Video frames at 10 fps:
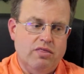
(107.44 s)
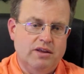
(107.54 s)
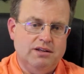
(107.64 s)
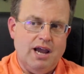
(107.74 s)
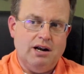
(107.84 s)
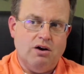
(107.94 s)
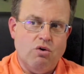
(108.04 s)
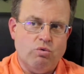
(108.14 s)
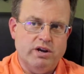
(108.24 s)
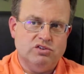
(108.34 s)
the
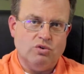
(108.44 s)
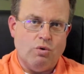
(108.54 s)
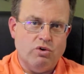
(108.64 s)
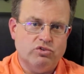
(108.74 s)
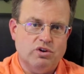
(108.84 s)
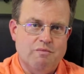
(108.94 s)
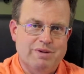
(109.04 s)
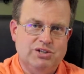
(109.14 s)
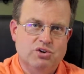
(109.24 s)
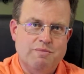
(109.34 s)
technical resource,
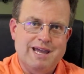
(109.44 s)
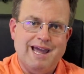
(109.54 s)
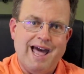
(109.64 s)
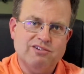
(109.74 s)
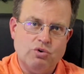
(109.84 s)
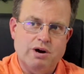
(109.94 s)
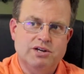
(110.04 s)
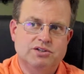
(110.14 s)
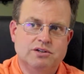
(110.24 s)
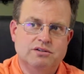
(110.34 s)
but you're being asked
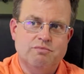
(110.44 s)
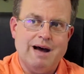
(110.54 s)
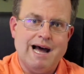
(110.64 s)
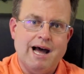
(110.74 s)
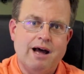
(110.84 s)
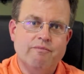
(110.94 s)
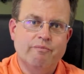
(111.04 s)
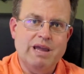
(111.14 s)
questions by